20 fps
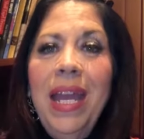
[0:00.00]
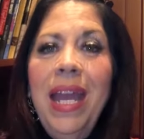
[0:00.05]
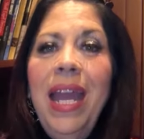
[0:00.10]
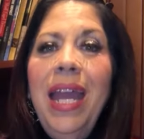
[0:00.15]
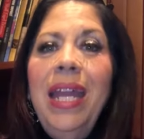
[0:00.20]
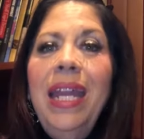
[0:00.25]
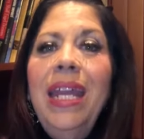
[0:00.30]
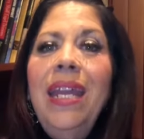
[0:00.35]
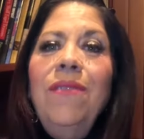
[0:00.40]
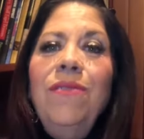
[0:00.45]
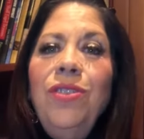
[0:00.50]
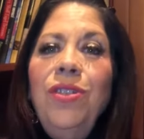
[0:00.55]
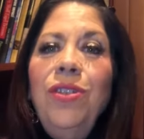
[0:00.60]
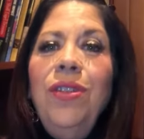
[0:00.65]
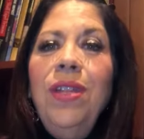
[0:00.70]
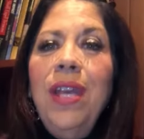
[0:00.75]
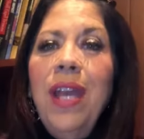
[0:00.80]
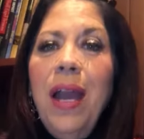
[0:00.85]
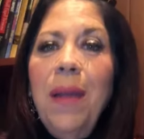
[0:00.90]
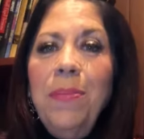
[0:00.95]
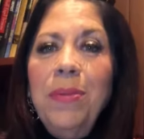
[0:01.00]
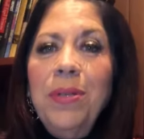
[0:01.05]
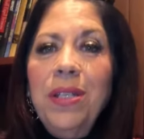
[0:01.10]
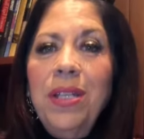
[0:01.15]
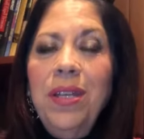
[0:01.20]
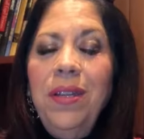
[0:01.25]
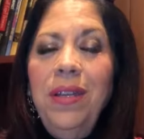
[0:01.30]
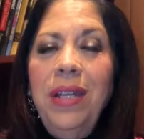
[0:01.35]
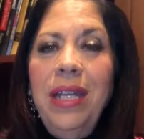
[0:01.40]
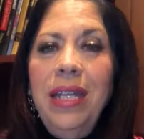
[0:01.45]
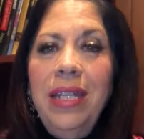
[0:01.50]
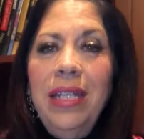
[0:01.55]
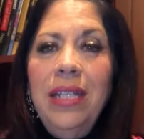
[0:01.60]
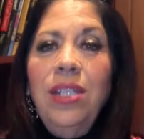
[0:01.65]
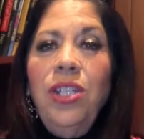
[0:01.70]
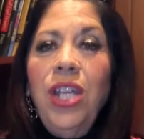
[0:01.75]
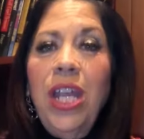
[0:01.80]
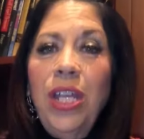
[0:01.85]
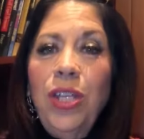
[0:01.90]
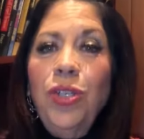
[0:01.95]
and it gives you the opportunity to
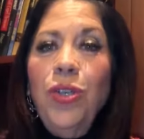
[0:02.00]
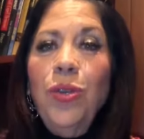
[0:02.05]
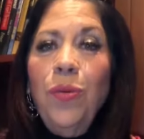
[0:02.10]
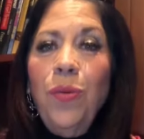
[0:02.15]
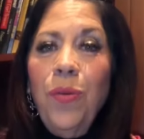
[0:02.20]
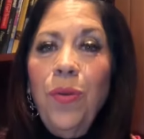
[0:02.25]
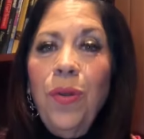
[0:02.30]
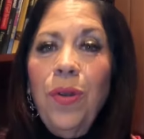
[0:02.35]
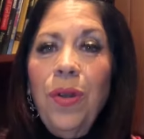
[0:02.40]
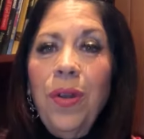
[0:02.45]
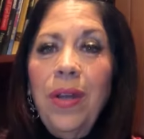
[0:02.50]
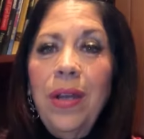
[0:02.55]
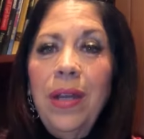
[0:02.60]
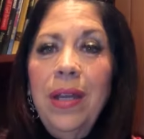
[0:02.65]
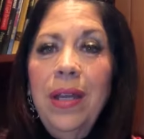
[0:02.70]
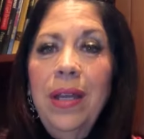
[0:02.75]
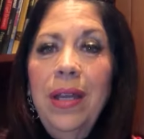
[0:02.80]
change your order.